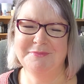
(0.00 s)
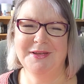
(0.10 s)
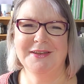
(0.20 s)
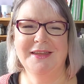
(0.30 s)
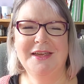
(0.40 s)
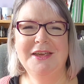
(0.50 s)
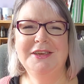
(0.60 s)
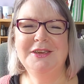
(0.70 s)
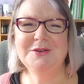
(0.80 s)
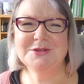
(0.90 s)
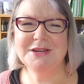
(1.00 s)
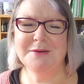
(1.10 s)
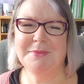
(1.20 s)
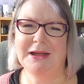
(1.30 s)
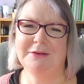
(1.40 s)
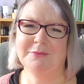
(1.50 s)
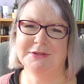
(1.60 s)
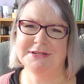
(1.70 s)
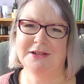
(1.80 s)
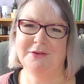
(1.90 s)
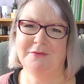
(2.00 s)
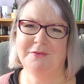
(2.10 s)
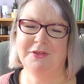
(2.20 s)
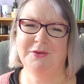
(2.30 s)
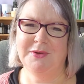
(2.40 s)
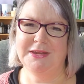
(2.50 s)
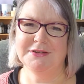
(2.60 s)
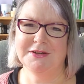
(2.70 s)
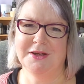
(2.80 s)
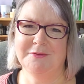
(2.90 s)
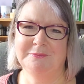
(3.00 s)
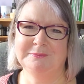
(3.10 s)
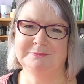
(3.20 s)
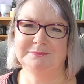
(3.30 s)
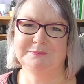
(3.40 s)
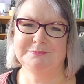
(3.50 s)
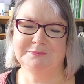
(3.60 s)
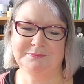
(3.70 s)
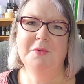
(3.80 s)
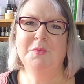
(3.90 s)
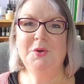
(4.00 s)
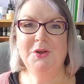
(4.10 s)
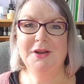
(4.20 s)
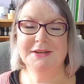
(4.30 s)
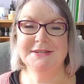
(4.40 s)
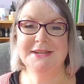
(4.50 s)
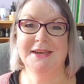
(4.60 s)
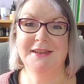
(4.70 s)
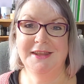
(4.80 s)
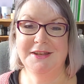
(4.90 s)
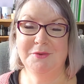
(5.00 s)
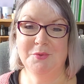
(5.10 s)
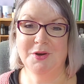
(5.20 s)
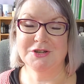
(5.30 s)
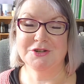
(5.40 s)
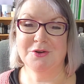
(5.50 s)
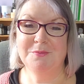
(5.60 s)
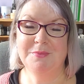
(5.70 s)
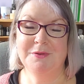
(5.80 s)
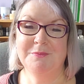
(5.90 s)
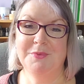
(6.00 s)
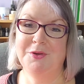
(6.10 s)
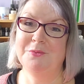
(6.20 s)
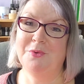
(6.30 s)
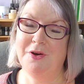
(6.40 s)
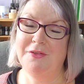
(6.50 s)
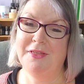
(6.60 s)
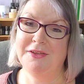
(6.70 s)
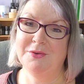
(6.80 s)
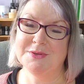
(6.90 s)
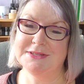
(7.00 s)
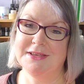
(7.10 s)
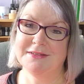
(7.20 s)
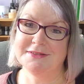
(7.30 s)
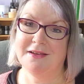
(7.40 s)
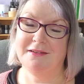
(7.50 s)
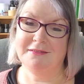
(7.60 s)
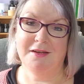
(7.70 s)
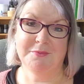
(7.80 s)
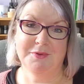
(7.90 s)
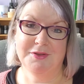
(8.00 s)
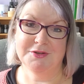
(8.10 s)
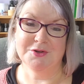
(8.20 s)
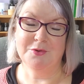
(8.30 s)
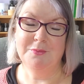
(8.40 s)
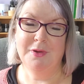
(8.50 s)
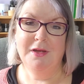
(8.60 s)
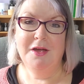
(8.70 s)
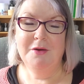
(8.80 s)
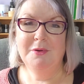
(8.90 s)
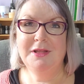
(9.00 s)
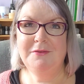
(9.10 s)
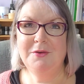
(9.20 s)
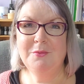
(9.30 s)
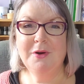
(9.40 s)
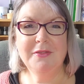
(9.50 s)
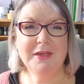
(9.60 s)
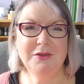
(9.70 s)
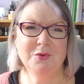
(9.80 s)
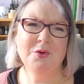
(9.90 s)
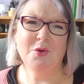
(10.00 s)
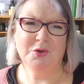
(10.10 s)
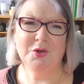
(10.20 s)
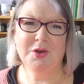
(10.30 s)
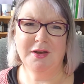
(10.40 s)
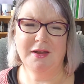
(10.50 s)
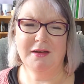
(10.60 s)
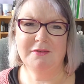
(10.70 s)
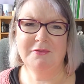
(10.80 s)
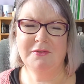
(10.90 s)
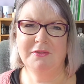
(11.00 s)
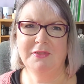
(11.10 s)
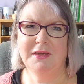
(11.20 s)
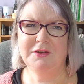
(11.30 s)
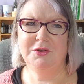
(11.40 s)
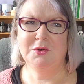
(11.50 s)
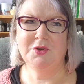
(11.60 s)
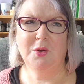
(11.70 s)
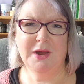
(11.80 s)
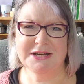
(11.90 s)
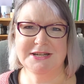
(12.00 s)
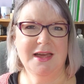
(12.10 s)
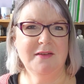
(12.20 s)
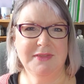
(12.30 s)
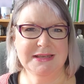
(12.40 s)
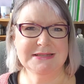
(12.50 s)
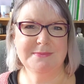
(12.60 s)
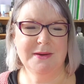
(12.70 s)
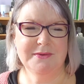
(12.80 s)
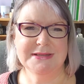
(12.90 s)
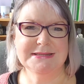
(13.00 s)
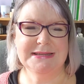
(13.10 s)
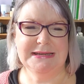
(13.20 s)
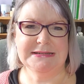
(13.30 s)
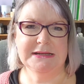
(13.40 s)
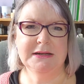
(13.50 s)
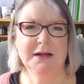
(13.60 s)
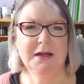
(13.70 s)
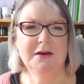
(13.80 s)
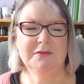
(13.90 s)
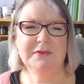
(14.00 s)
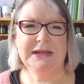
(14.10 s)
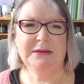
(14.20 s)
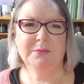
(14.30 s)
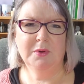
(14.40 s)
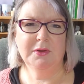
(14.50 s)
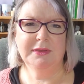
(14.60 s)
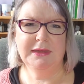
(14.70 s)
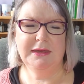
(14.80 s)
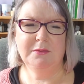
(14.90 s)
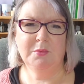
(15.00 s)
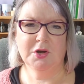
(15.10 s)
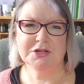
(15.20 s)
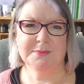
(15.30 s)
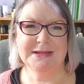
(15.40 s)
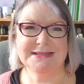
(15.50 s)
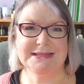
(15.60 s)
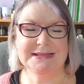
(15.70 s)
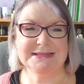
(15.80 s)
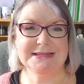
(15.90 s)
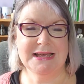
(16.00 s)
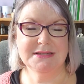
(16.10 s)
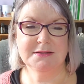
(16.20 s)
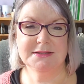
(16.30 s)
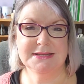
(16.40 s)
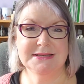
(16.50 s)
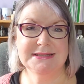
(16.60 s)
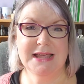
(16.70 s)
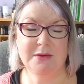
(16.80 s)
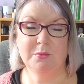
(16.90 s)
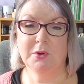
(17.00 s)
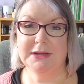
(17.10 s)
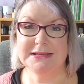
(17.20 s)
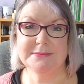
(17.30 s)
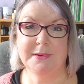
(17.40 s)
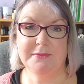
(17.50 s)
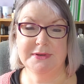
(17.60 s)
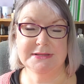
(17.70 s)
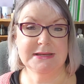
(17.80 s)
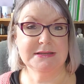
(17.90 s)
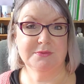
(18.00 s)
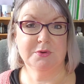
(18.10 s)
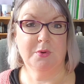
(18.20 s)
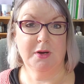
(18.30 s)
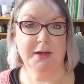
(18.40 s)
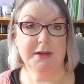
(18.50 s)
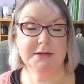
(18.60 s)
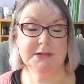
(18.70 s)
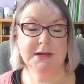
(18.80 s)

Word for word: But usually a pattern will tell you everything you need to know. Would you like to take a knitting workshop, but you worry that your skills aren't up to the job? Well, if you're worried that you're not good enough, that you don't actually have the experience needed, read what the workshop listing says. So it say what experience is required.